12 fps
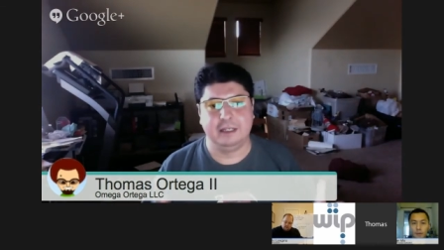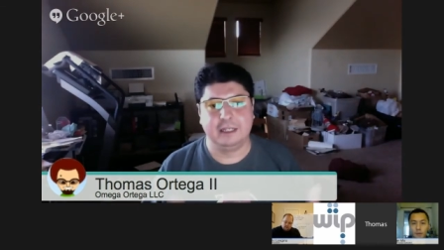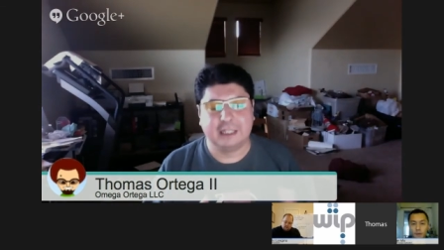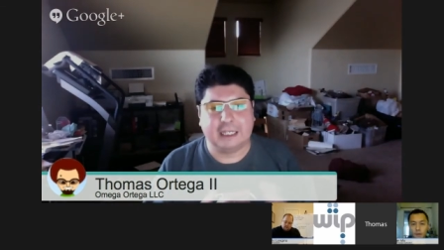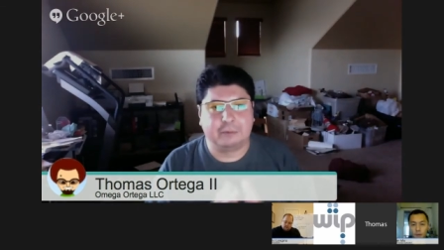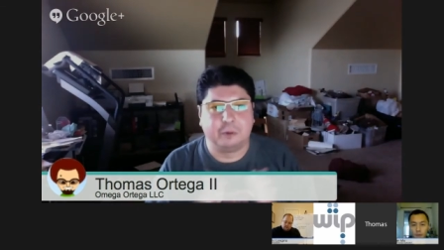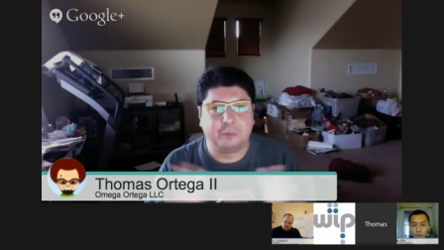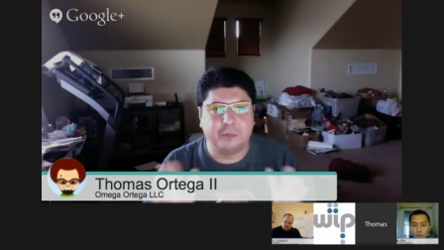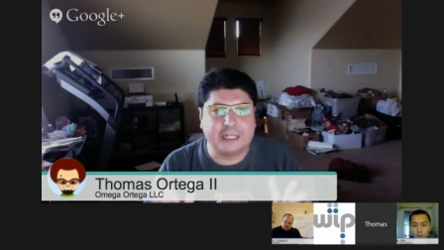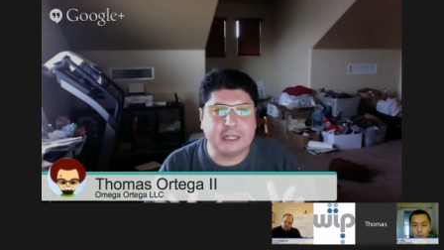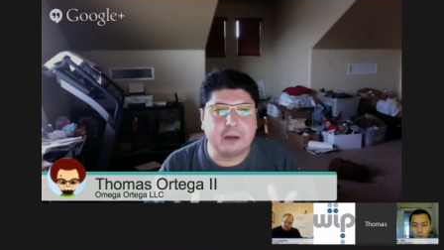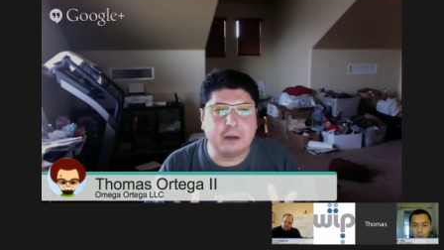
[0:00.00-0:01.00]
Like when
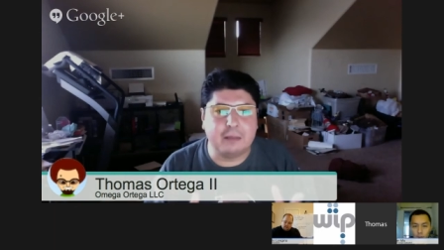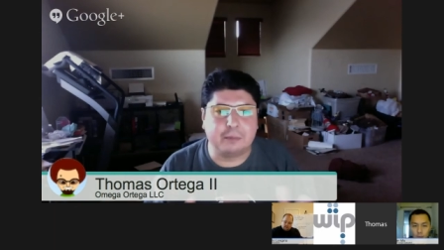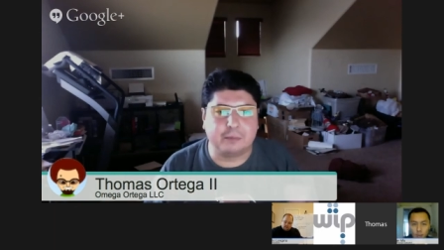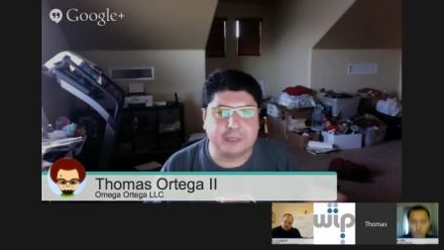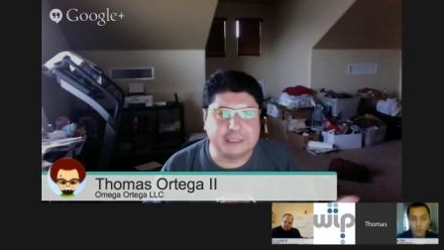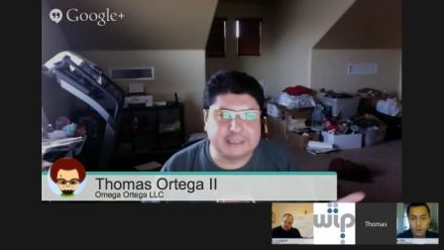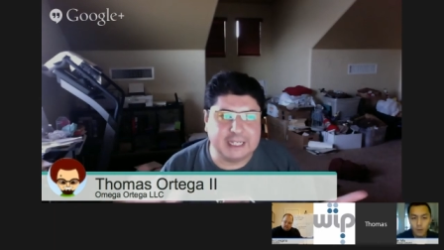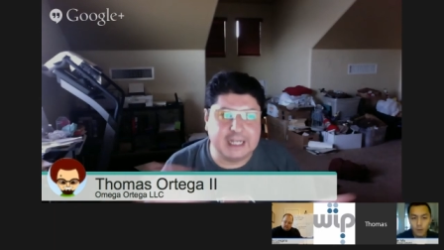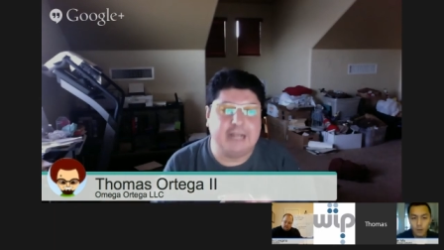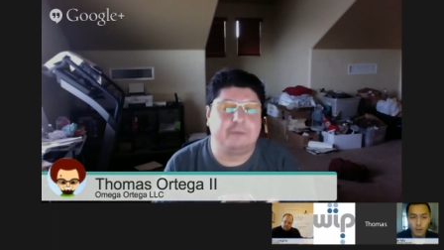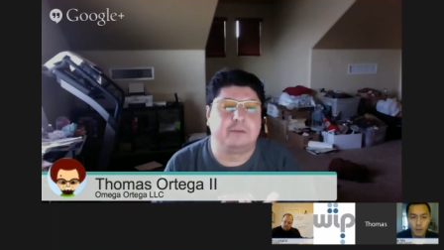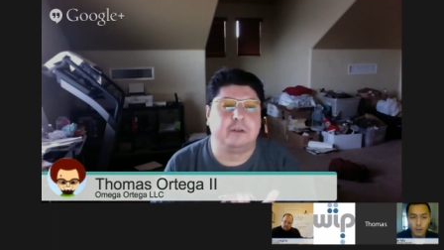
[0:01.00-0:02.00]
we go up, we say,
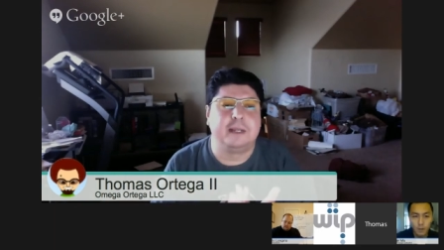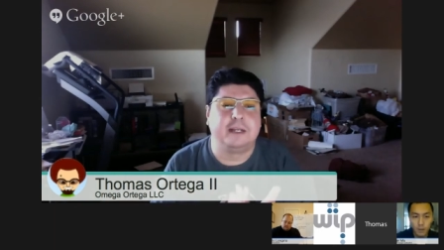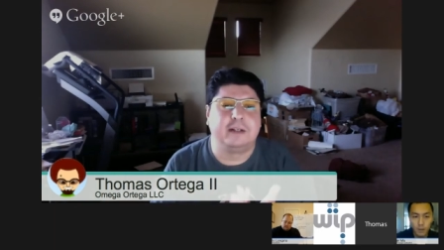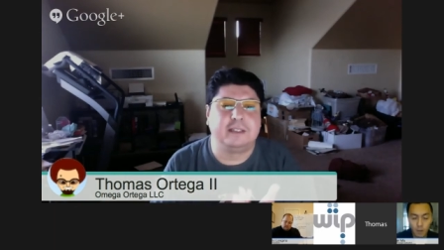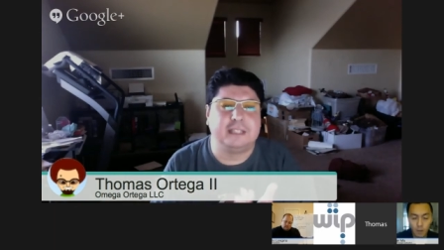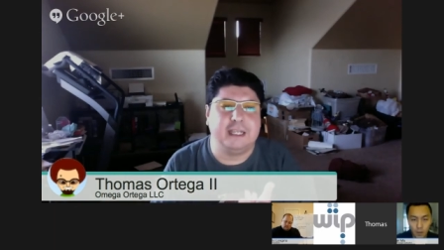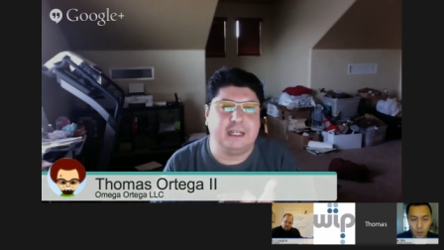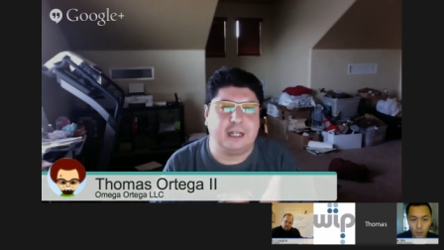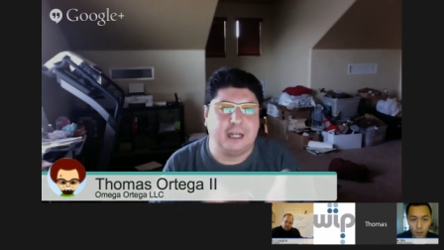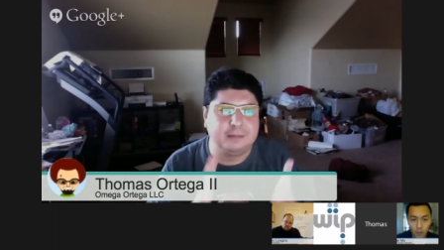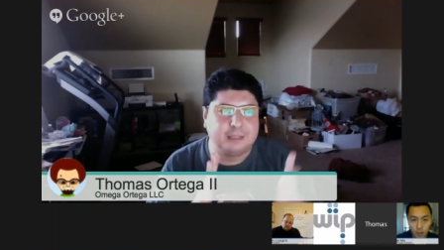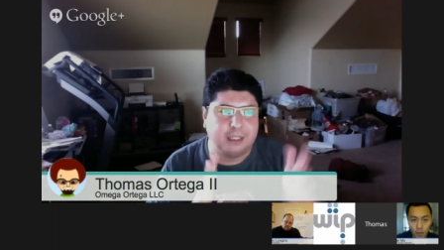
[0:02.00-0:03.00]
hi, we're Omega Ortega,
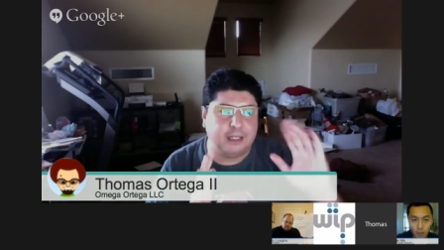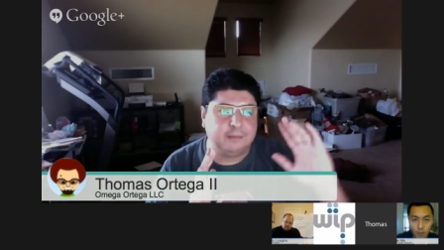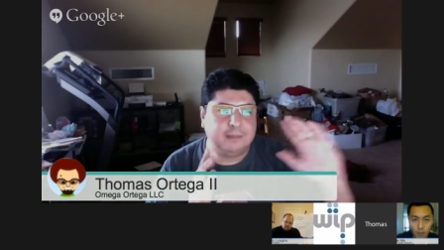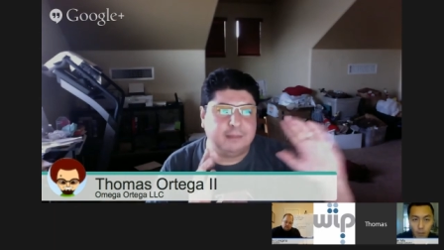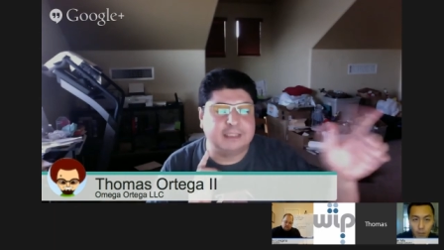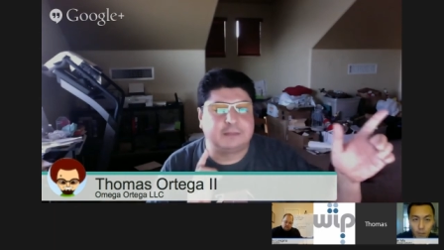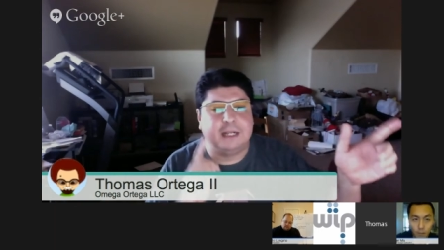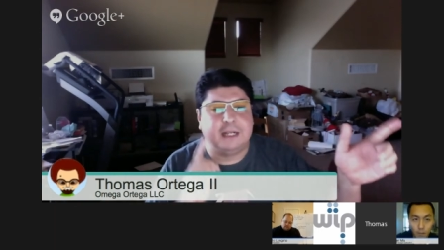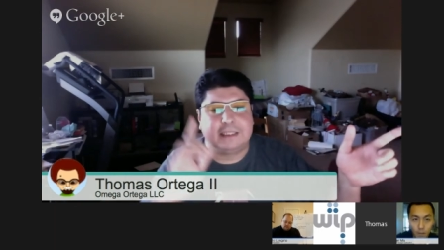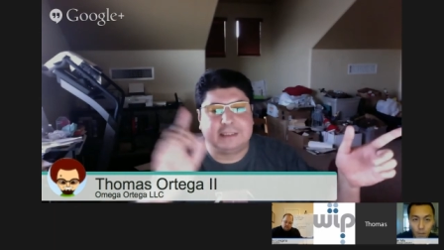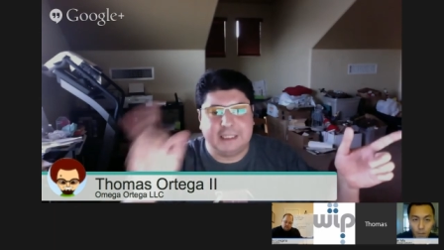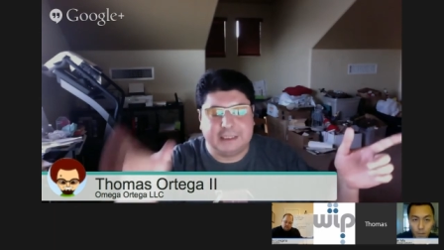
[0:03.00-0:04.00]
I'm Tom, that's
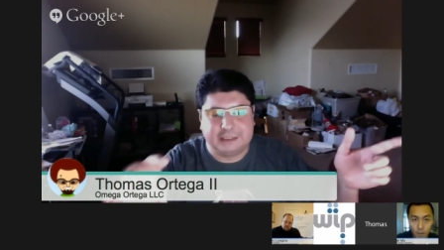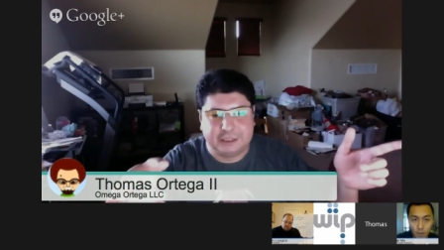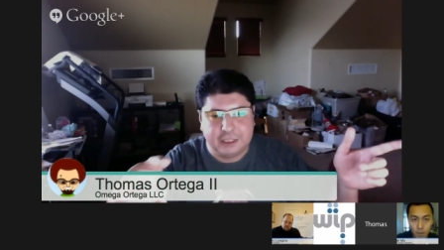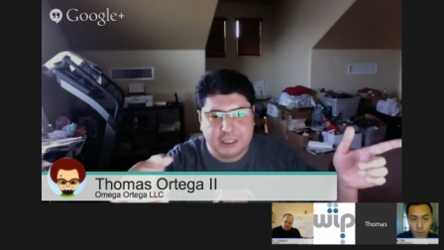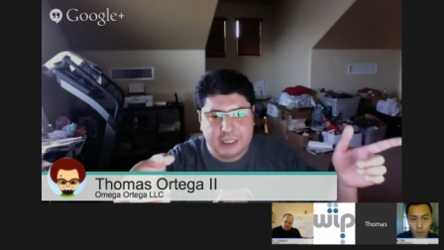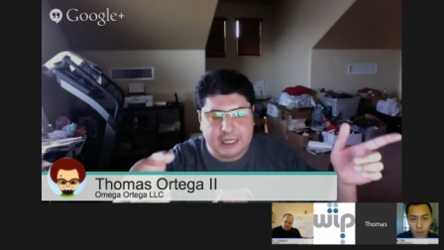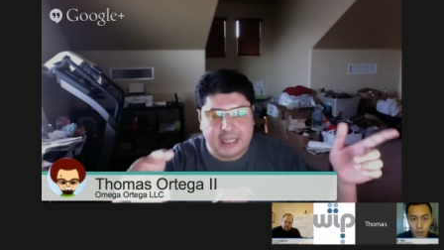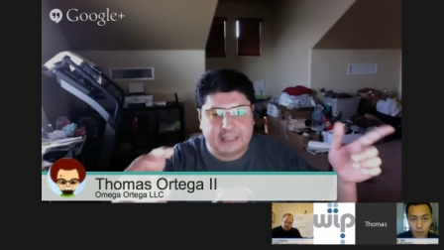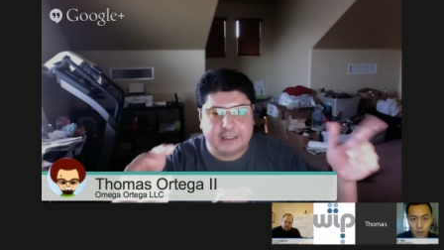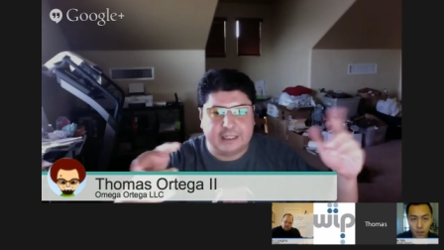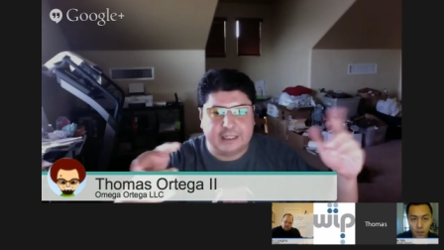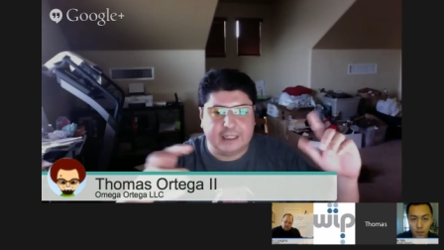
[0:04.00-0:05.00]
Rance, that's
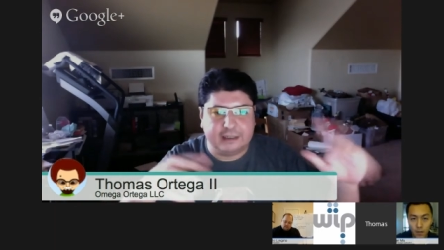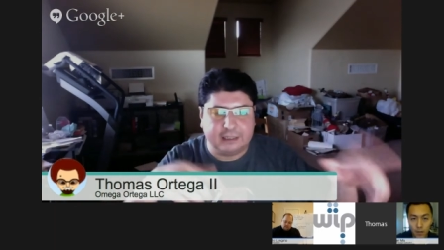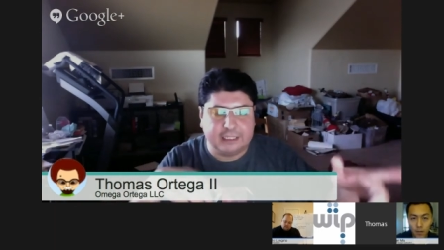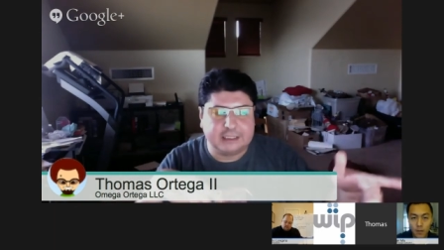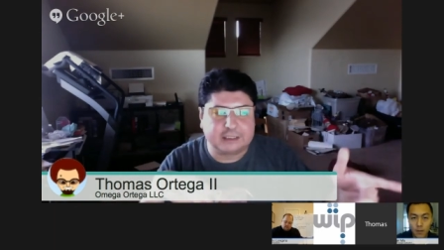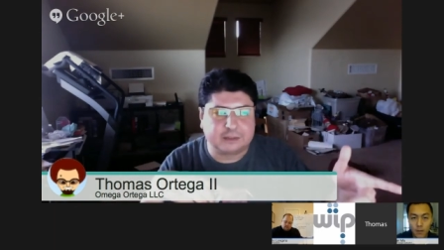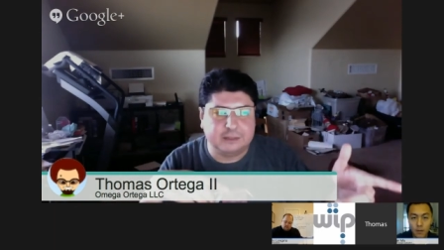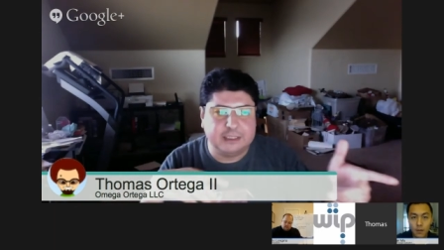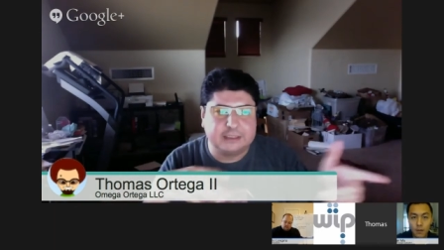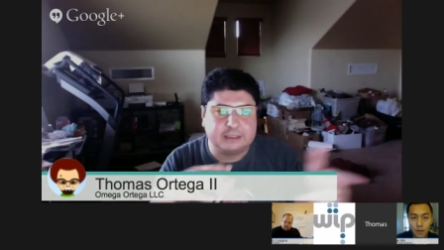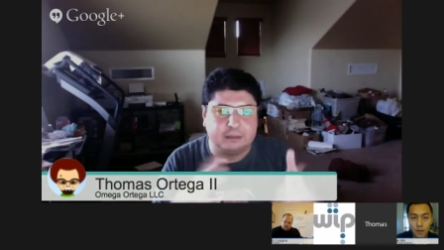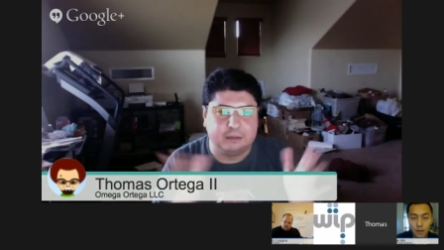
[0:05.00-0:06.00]
Anthony, that's
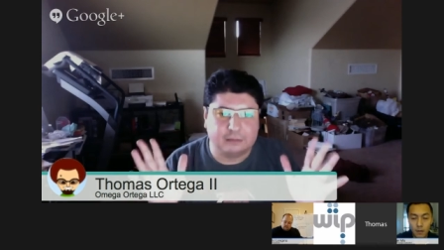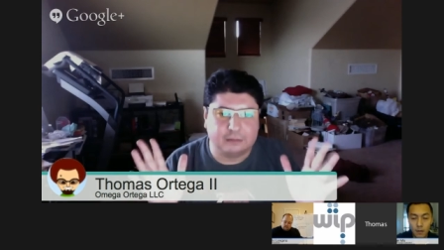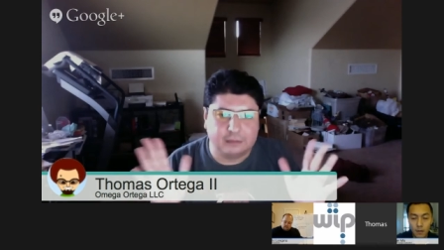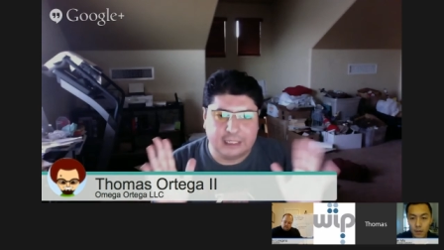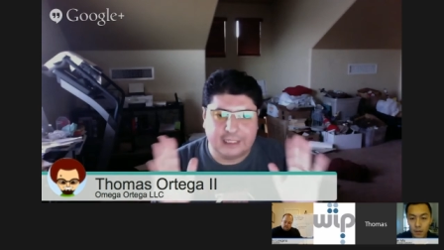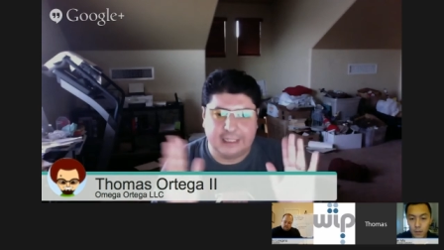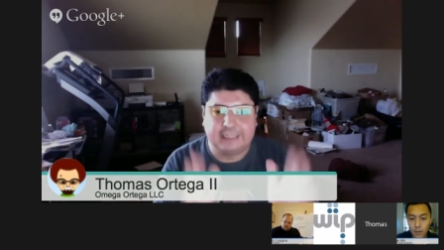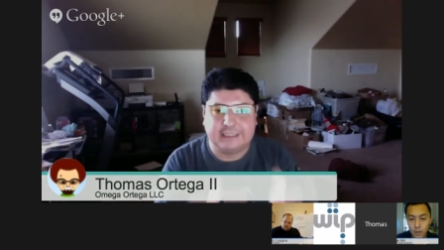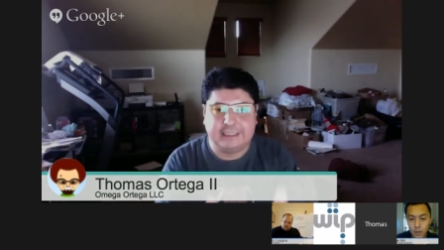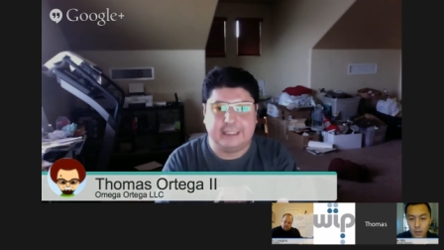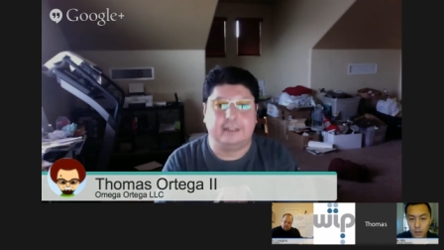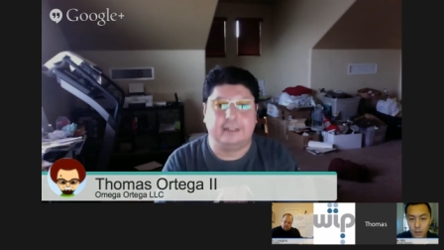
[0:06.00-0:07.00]
Chris, and then that's
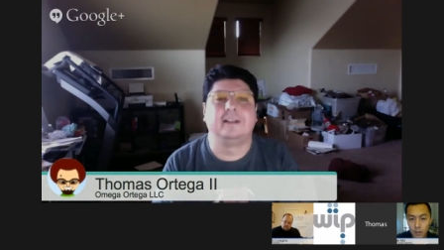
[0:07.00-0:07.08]
it.